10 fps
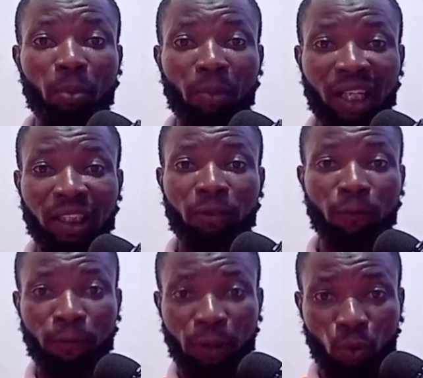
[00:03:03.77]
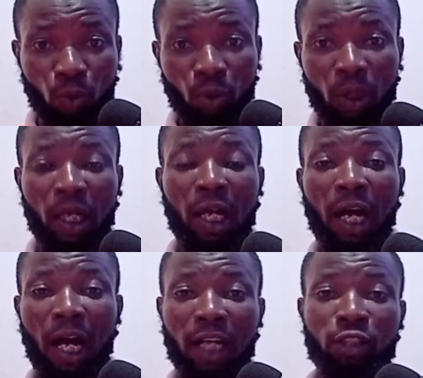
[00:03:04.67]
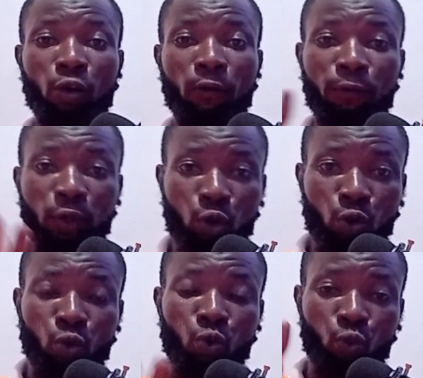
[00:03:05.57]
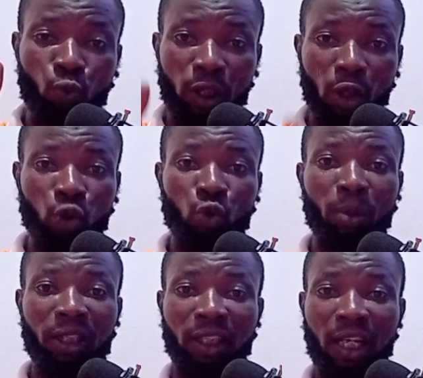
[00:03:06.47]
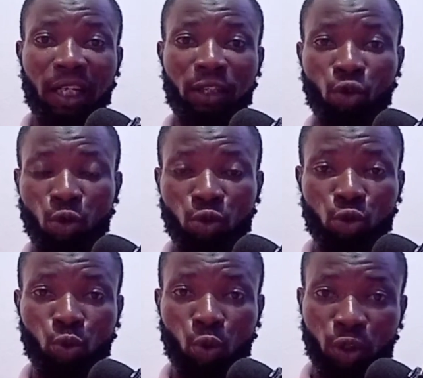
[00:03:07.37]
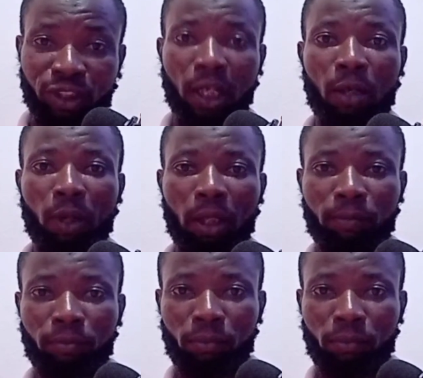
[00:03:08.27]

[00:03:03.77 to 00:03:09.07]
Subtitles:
a massive view, and your view will automatically turn to watch hour.